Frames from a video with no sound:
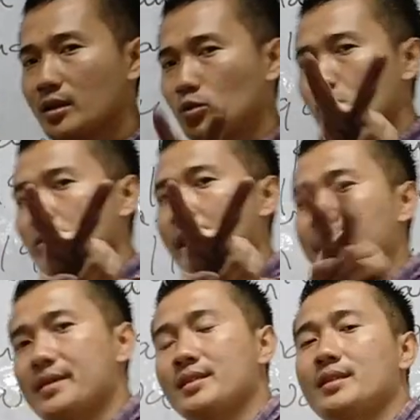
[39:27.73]
Two
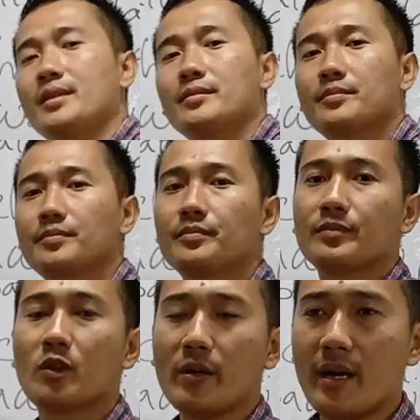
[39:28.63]
dynasty.
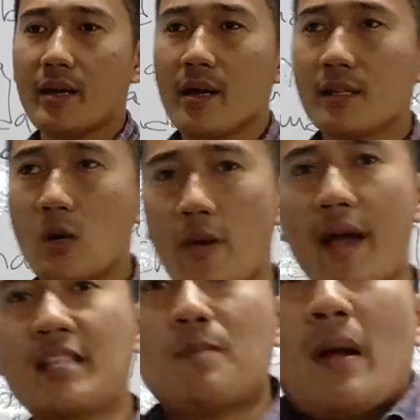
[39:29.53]
Okay. They were
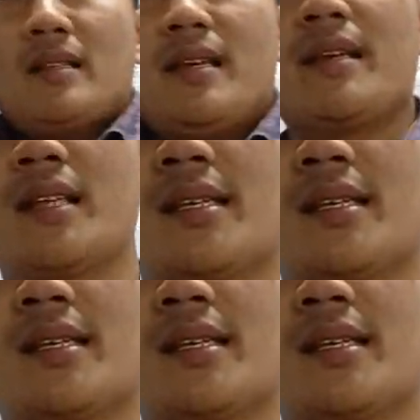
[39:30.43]
expanding the